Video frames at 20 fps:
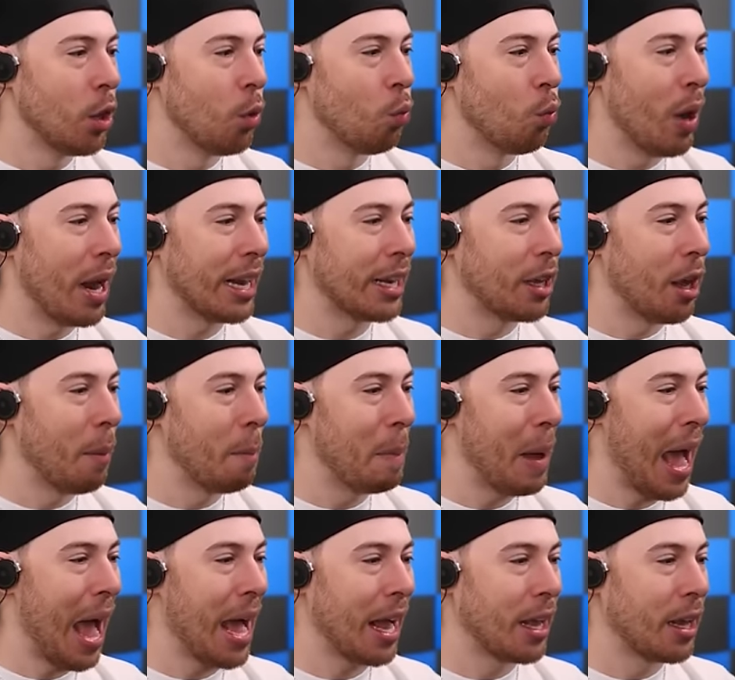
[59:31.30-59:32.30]
Red come
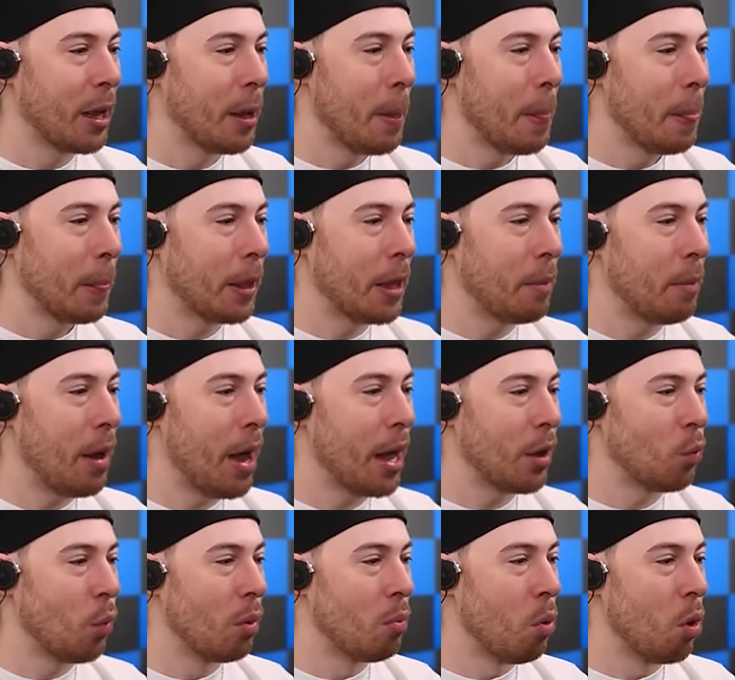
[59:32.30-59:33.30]
back. Come
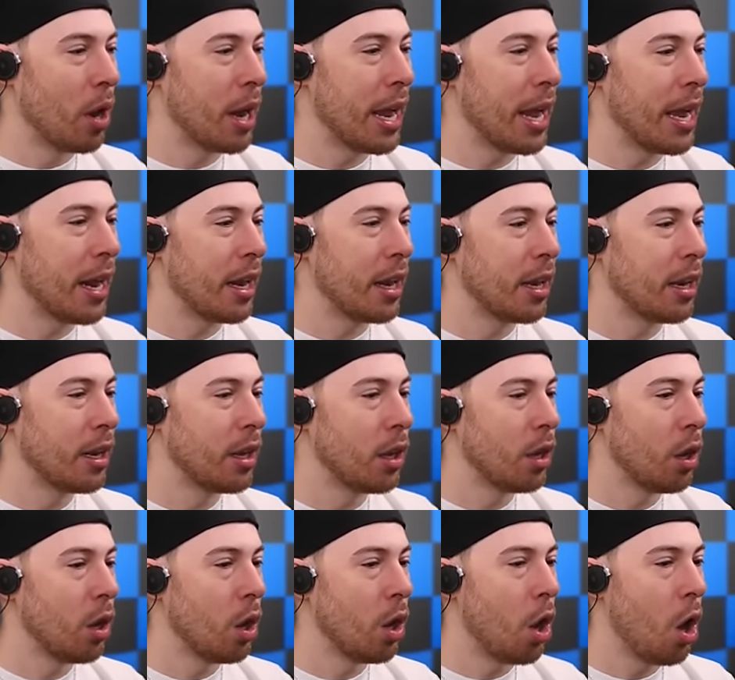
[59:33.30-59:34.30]
on, one more hit.
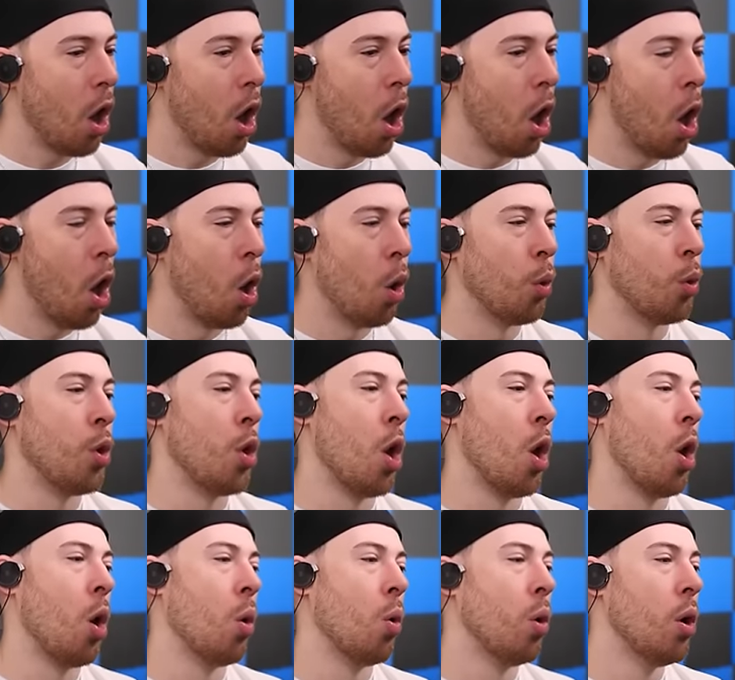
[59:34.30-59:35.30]
Oh,
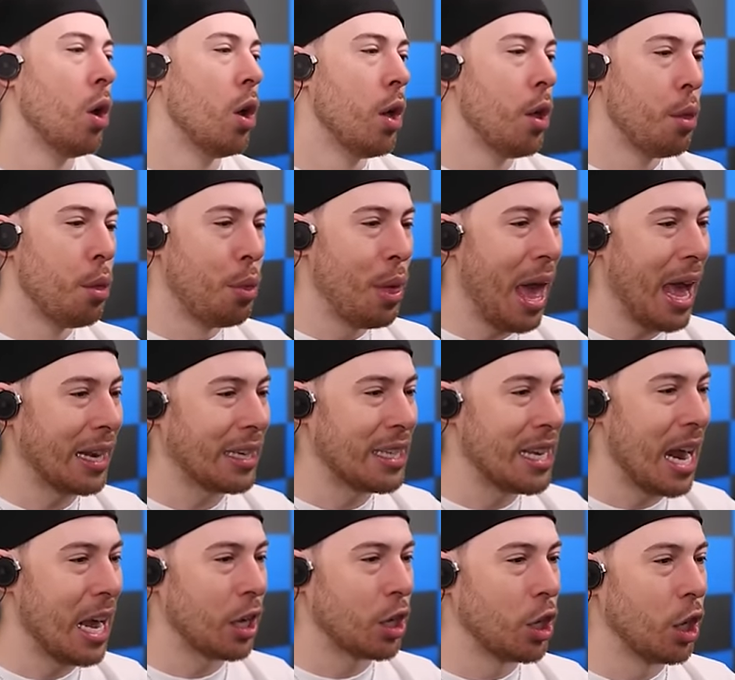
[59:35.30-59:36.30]
no. That's
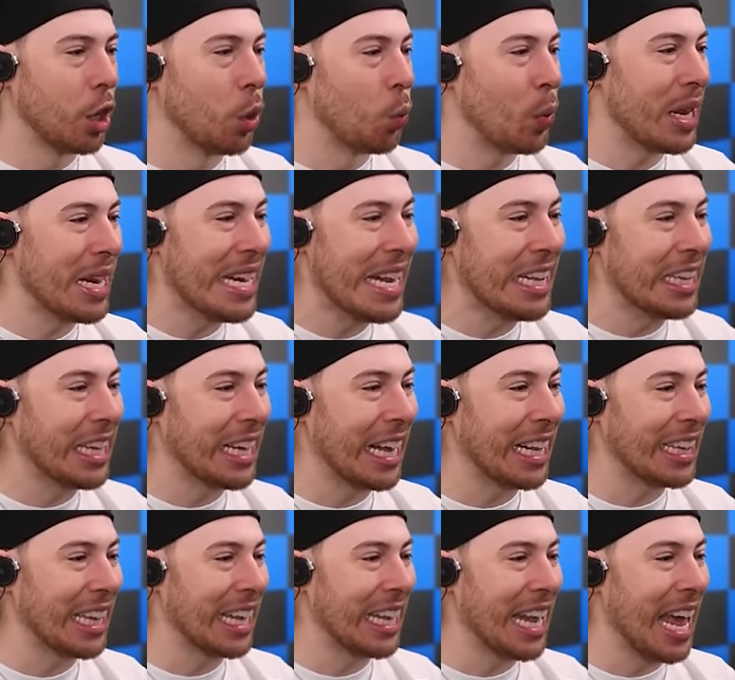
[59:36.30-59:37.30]
not good. We need to
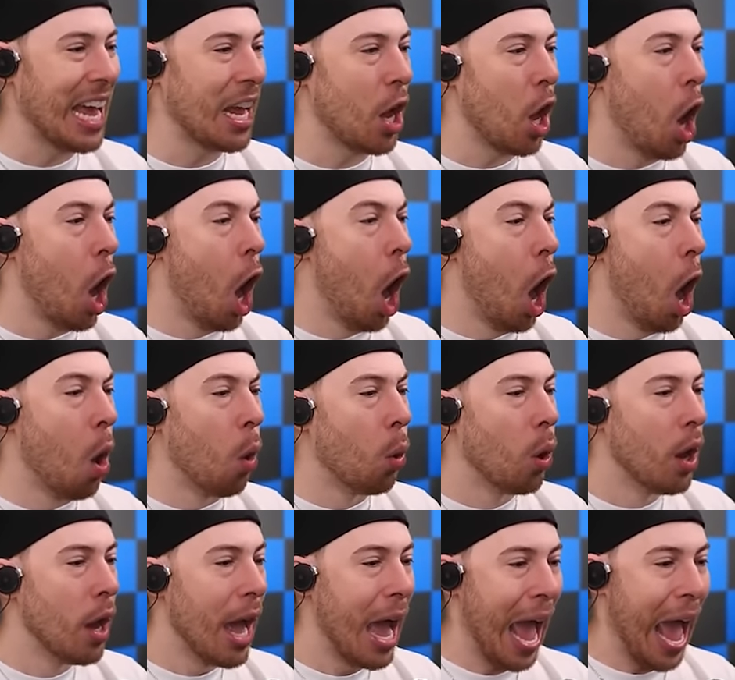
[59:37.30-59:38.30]
get the last... Oh!
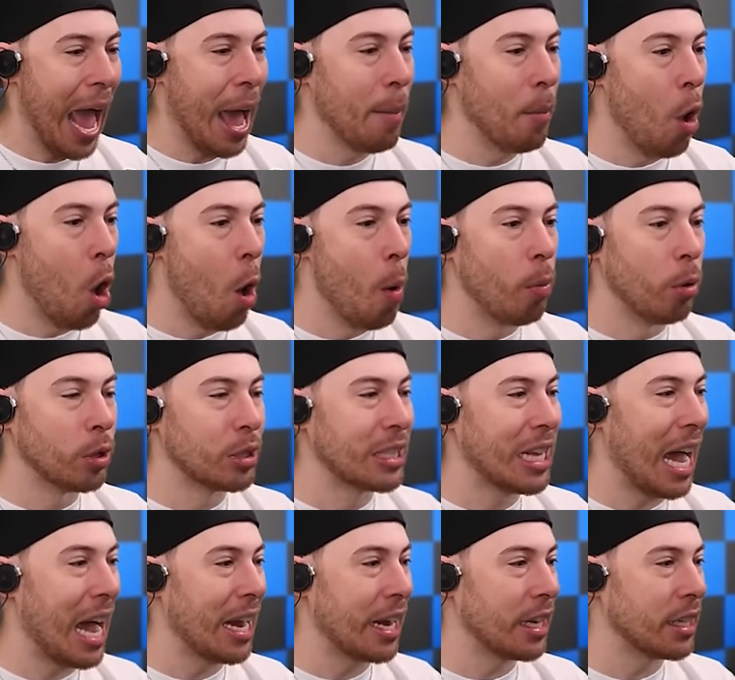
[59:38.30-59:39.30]
M almost
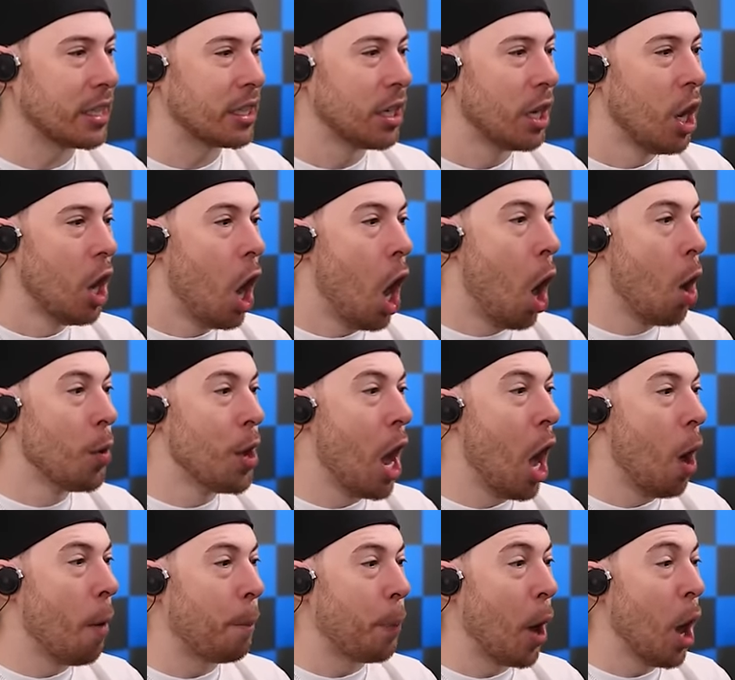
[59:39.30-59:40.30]
got us.
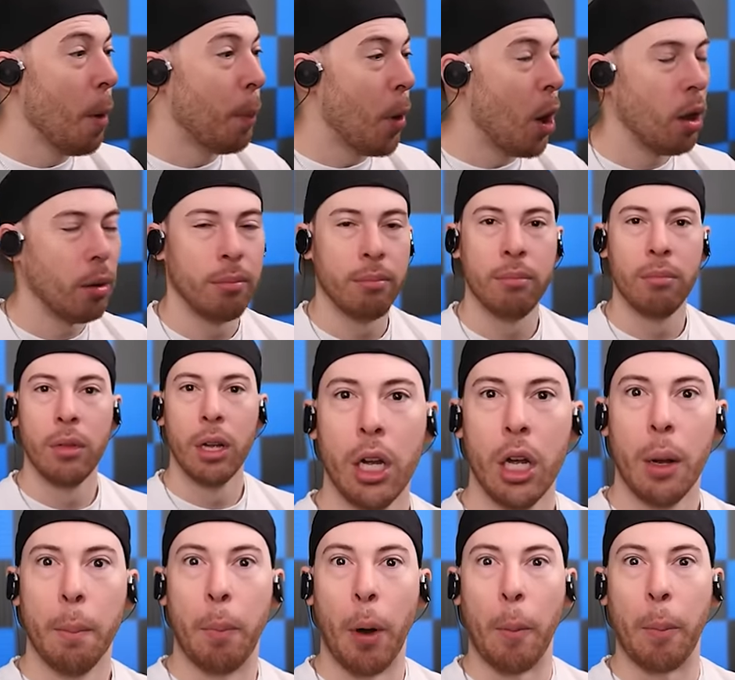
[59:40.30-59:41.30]
Oh, no!
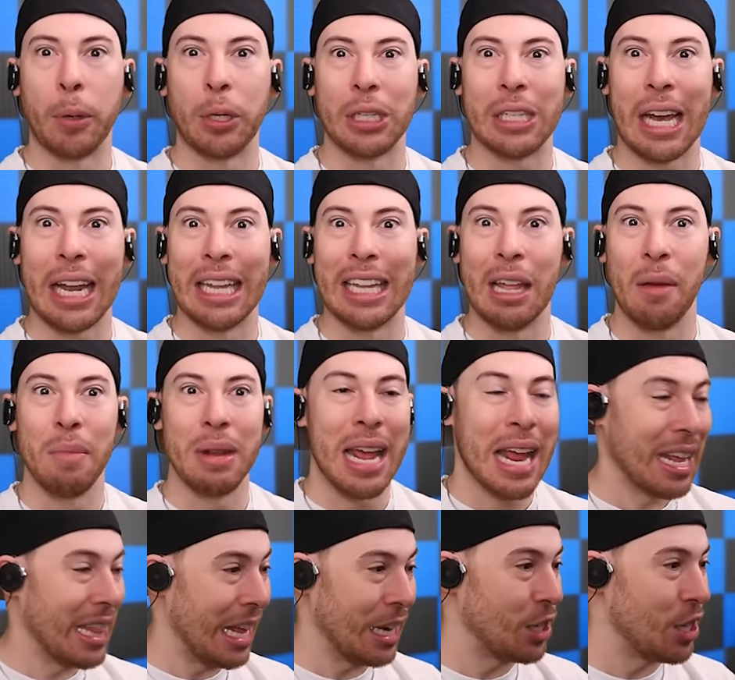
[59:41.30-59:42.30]
Purple! Purple just got
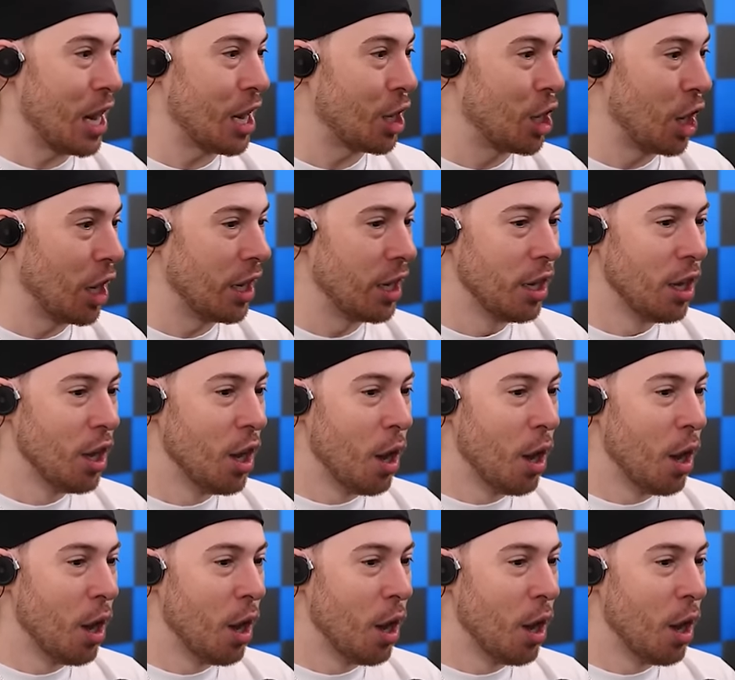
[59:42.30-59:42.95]
eliminated. That's not good.